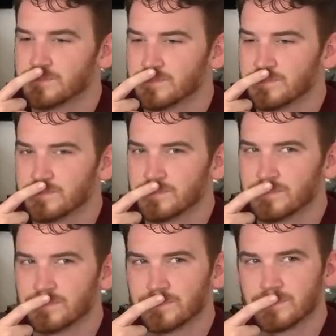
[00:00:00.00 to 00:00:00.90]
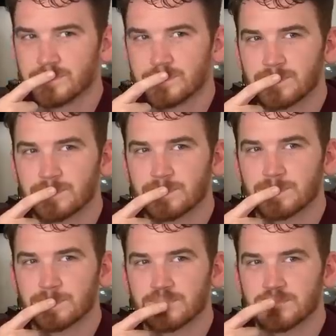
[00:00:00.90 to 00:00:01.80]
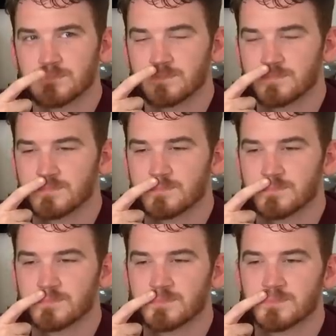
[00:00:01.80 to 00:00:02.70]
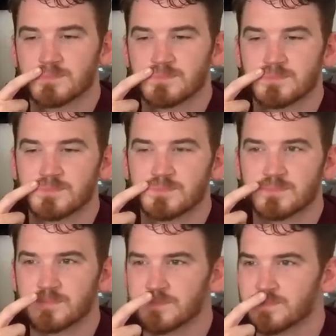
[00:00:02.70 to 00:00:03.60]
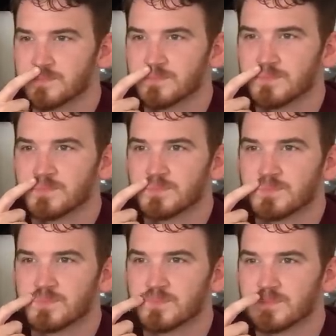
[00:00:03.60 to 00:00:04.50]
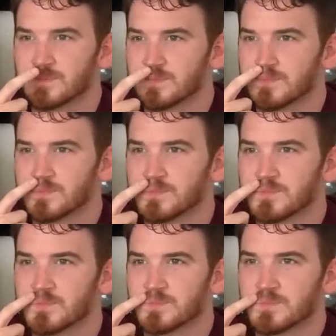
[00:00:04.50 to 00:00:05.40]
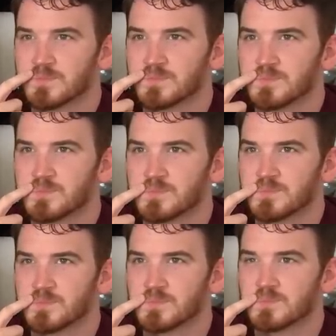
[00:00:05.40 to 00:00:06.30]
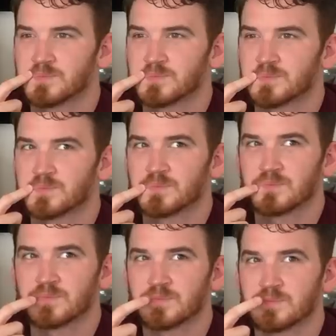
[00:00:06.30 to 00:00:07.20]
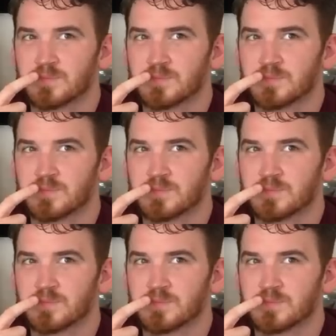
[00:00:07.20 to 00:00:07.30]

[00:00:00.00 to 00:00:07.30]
(not speaking)